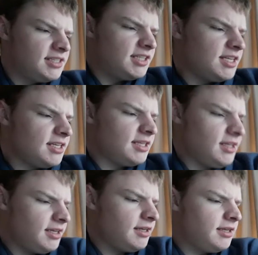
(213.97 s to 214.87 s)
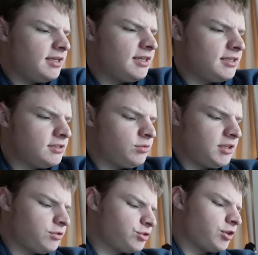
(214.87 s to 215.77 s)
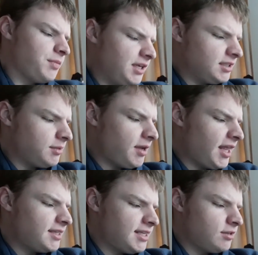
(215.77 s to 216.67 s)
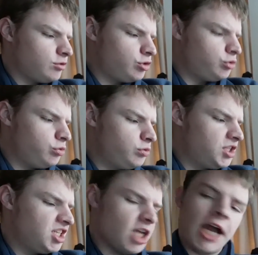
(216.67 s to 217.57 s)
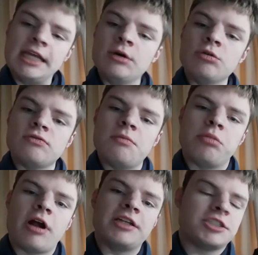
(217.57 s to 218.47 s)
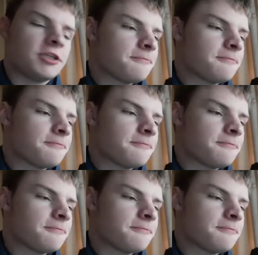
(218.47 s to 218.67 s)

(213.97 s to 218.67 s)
think in 20 or so minutes I might head down to the dining hall for brunch.